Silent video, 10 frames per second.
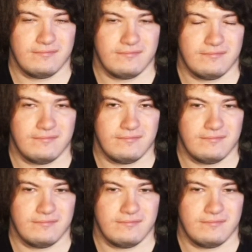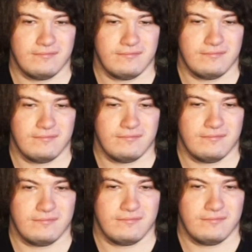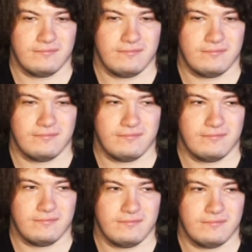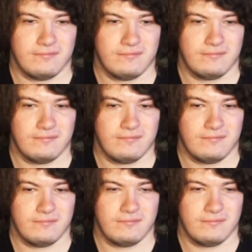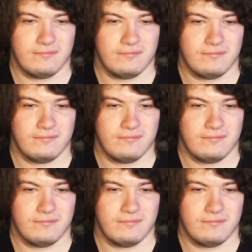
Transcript: The person shown says nothing.